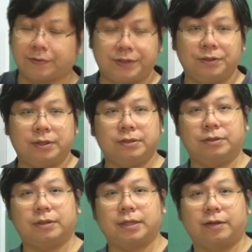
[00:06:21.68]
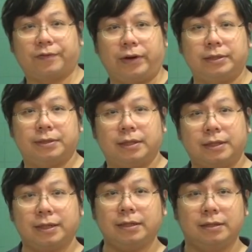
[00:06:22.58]
of students to the set of grades?
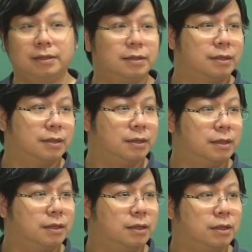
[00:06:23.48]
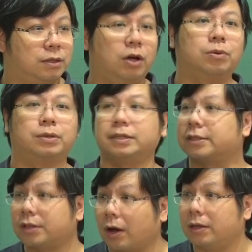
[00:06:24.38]
Is it? No, this
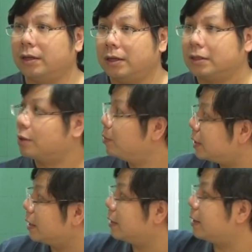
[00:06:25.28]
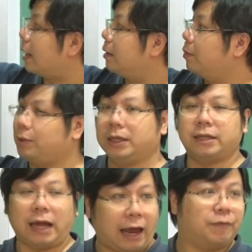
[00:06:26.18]
is not. The reason is that we
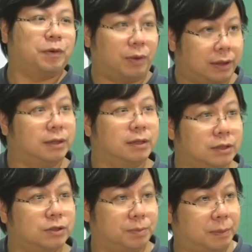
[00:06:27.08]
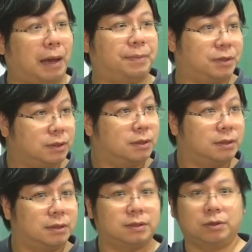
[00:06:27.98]
need everyone to be mapped.
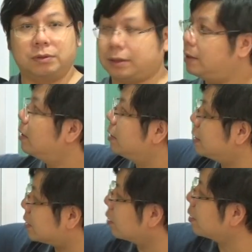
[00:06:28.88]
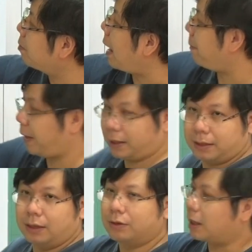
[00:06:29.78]
So this is called a mapping.
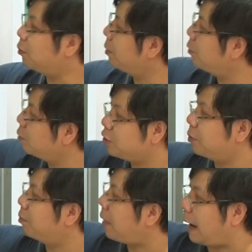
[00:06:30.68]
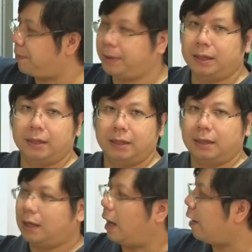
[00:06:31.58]
Okay, we should map
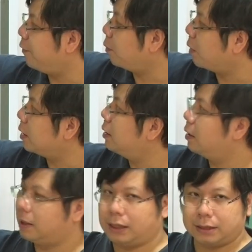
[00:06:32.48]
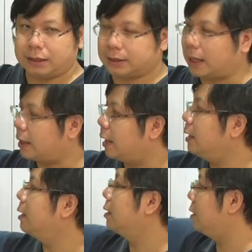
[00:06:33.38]
everyone in the set
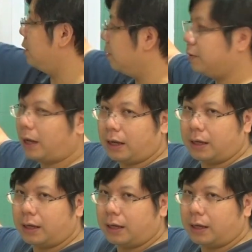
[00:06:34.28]
A to